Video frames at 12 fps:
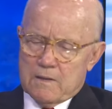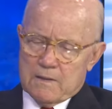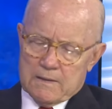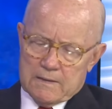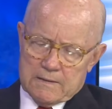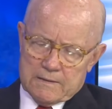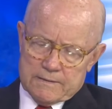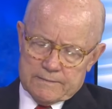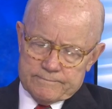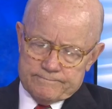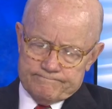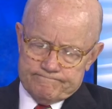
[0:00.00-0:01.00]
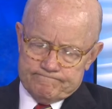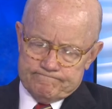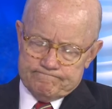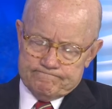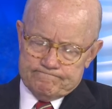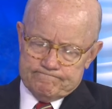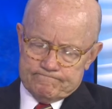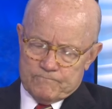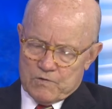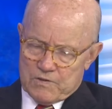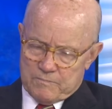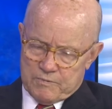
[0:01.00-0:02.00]
uh,
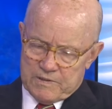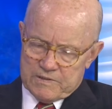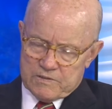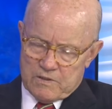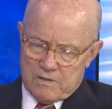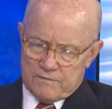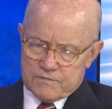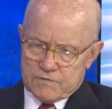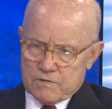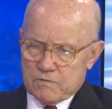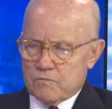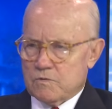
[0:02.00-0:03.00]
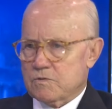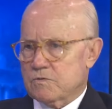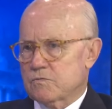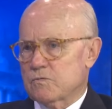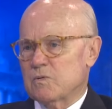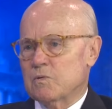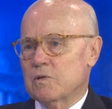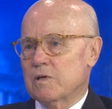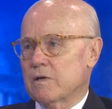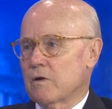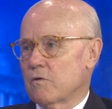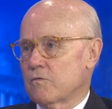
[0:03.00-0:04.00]
where the police officer was
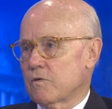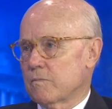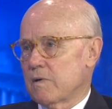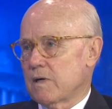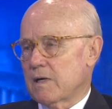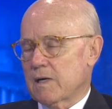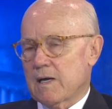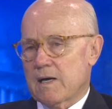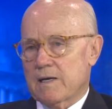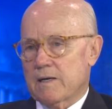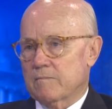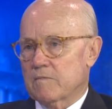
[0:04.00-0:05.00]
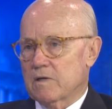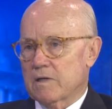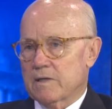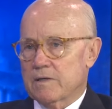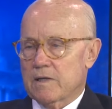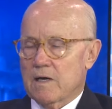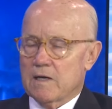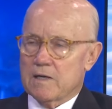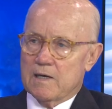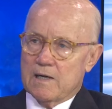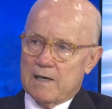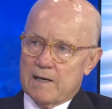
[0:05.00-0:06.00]
run over by a guy named Glenn Donahue.